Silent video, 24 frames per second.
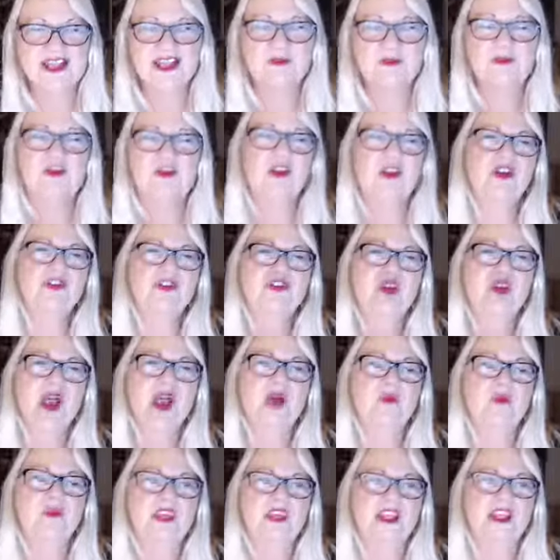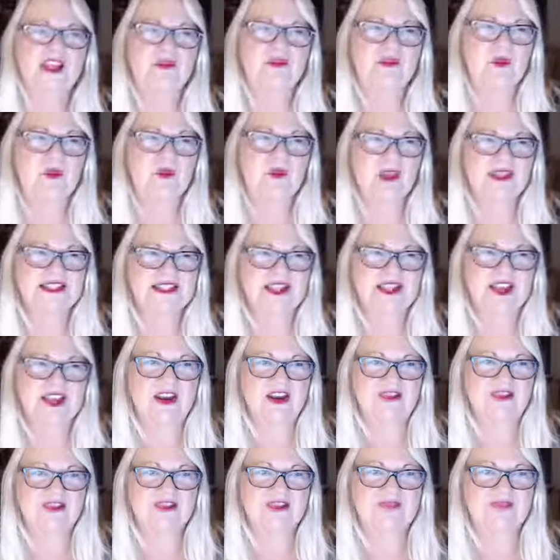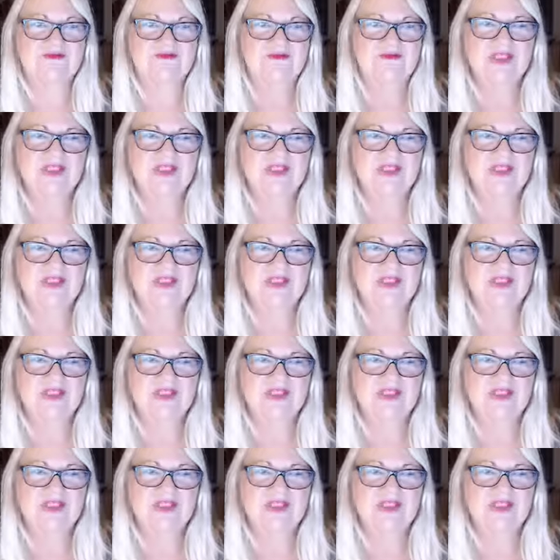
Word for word: but also how we can embrace theirs.